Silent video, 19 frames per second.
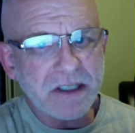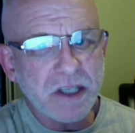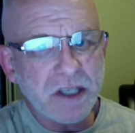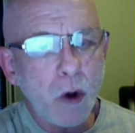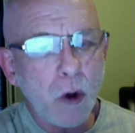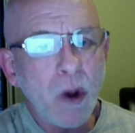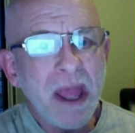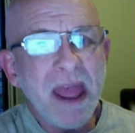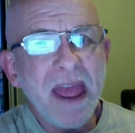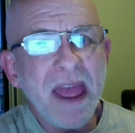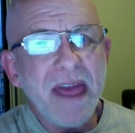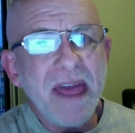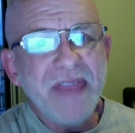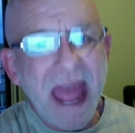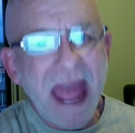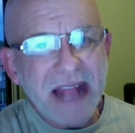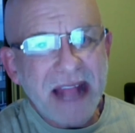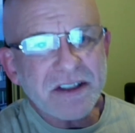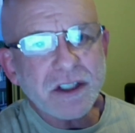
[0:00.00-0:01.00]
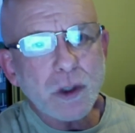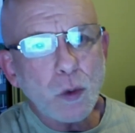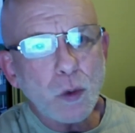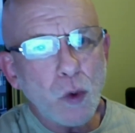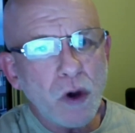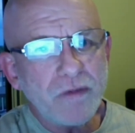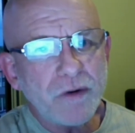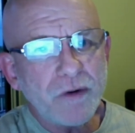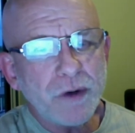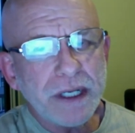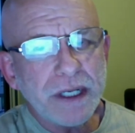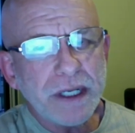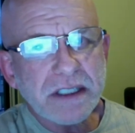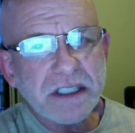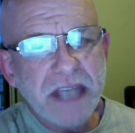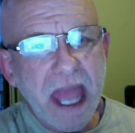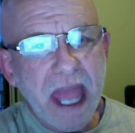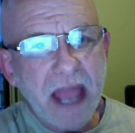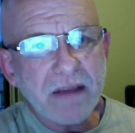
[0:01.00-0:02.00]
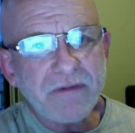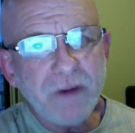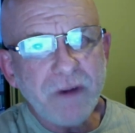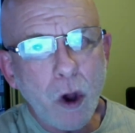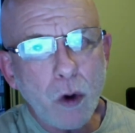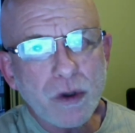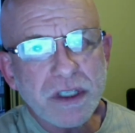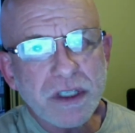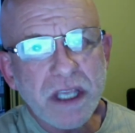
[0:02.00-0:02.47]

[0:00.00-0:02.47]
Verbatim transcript: So that's the Wolverine Stack, folks.